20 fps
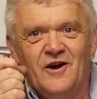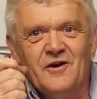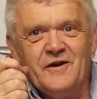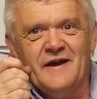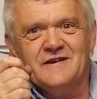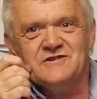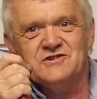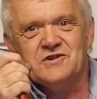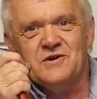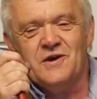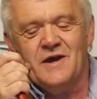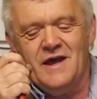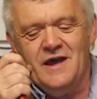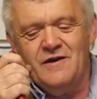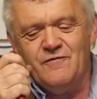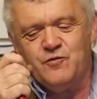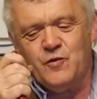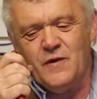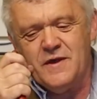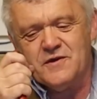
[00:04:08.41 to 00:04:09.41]
Okay, so
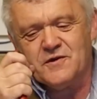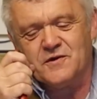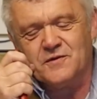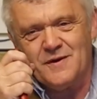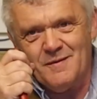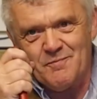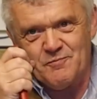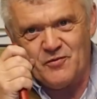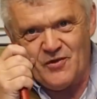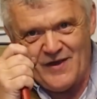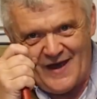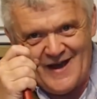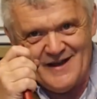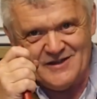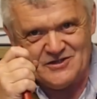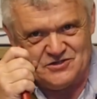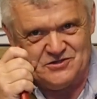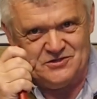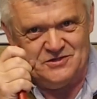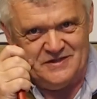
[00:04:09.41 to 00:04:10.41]
if we grip the
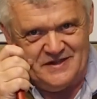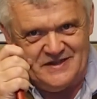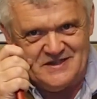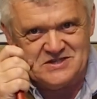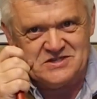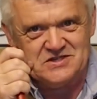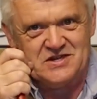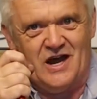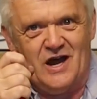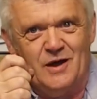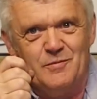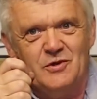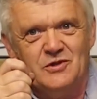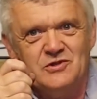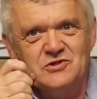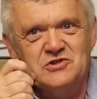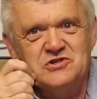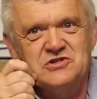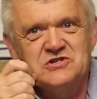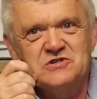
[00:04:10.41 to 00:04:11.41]
axle this time
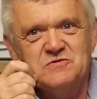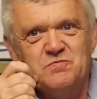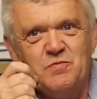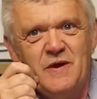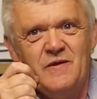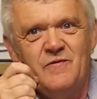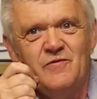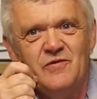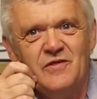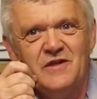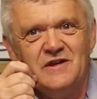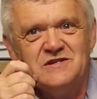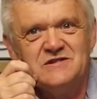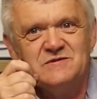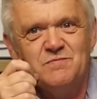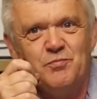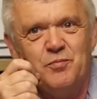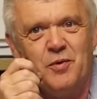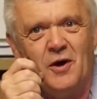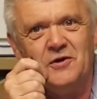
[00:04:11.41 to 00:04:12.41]
and spin
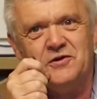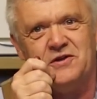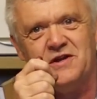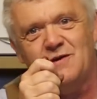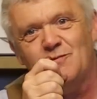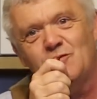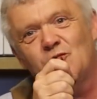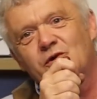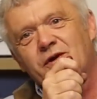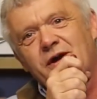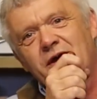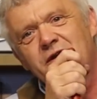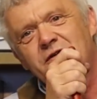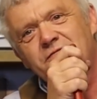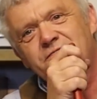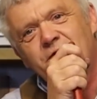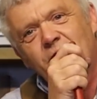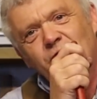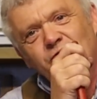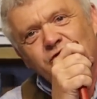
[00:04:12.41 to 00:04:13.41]
this body, we'll get
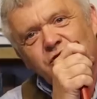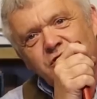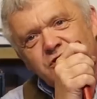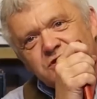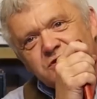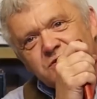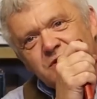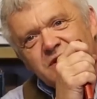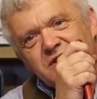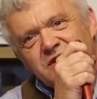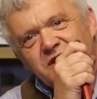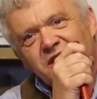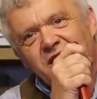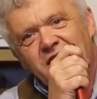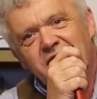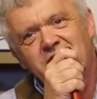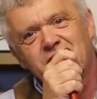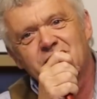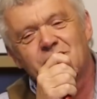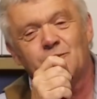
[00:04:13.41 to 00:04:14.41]
a voltage reading
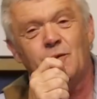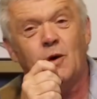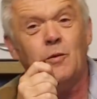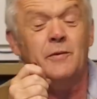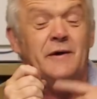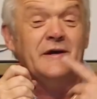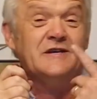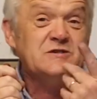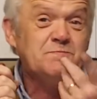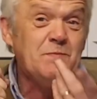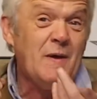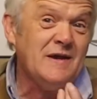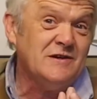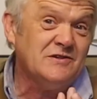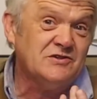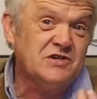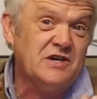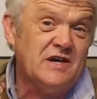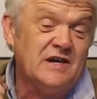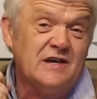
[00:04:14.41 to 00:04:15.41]
here. And what we're
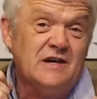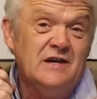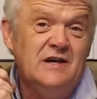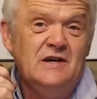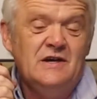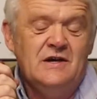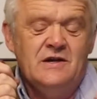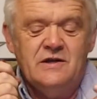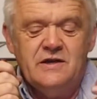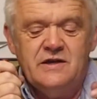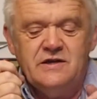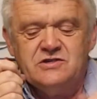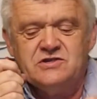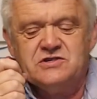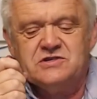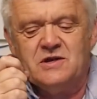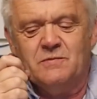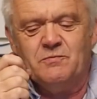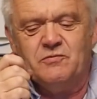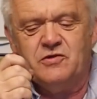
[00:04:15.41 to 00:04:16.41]
expecting is
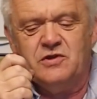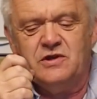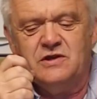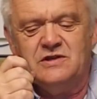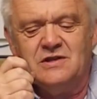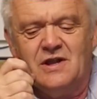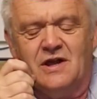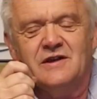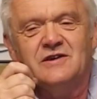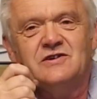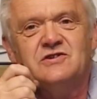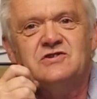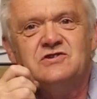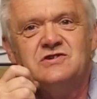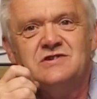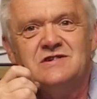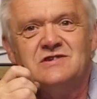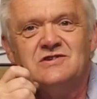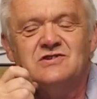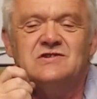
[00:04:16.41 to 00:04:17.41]
something like
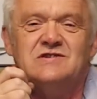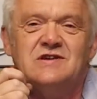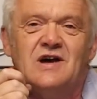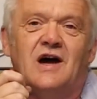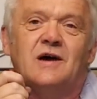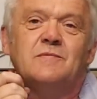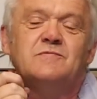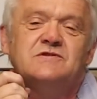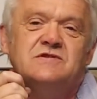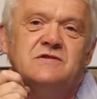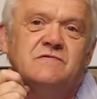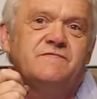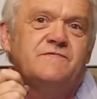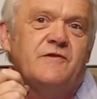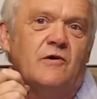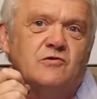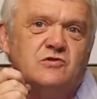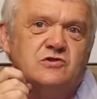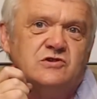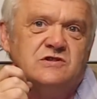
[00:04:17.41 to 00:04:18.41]
six times the
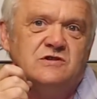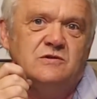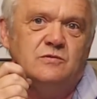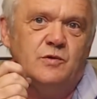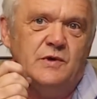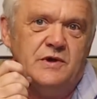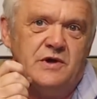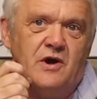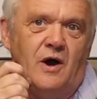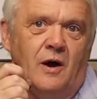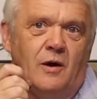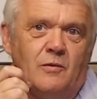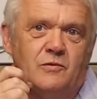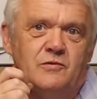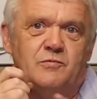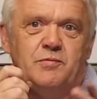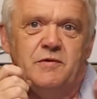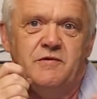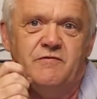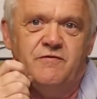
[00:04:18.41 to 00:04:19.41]
volts that we
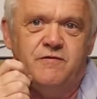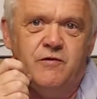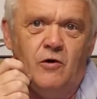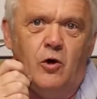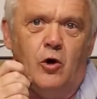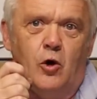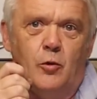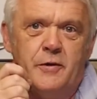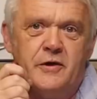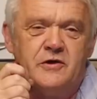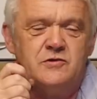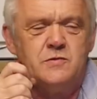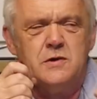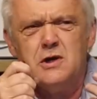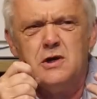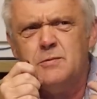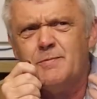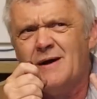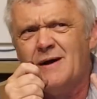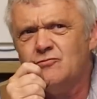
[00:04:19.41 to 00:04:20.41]
got before, because we
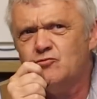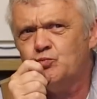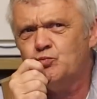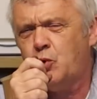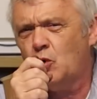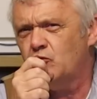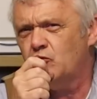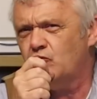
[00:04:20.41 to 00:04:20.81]
got about